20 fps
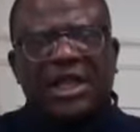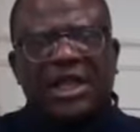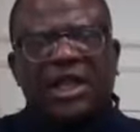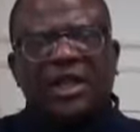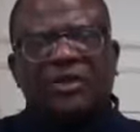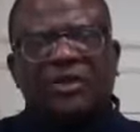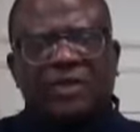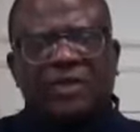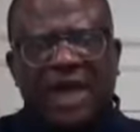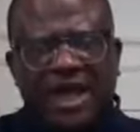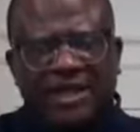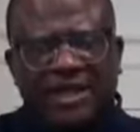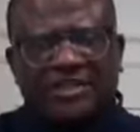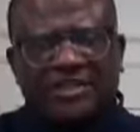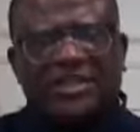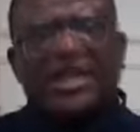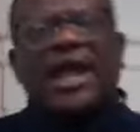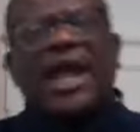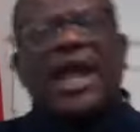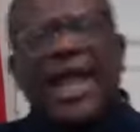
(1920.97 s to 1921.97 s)

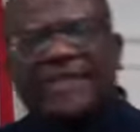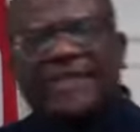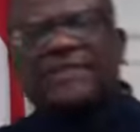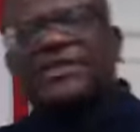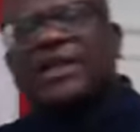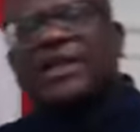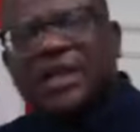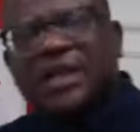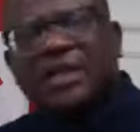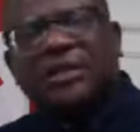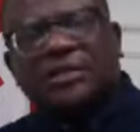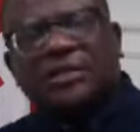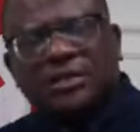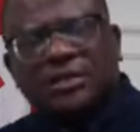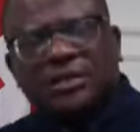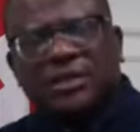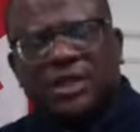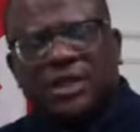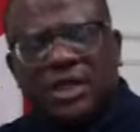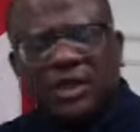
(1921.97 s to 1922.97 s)
rights and
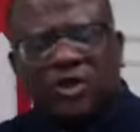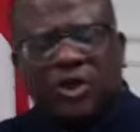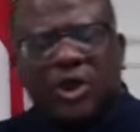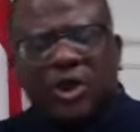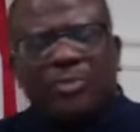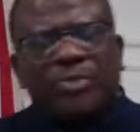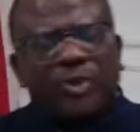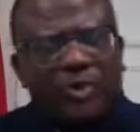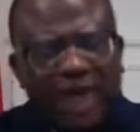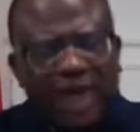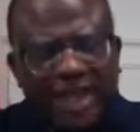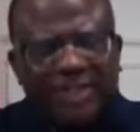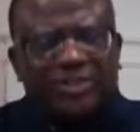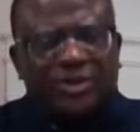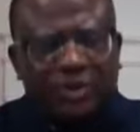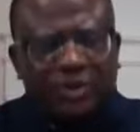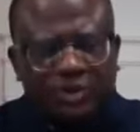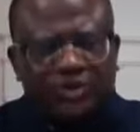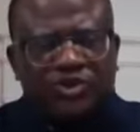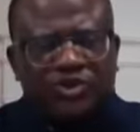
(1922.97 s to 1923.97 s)

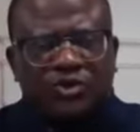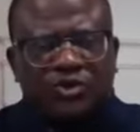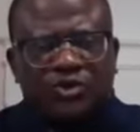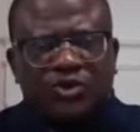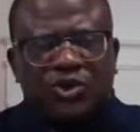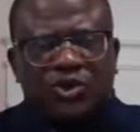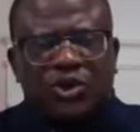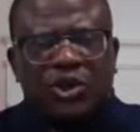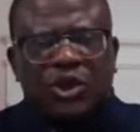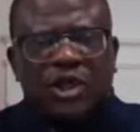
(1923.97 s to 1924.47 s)
copyright also.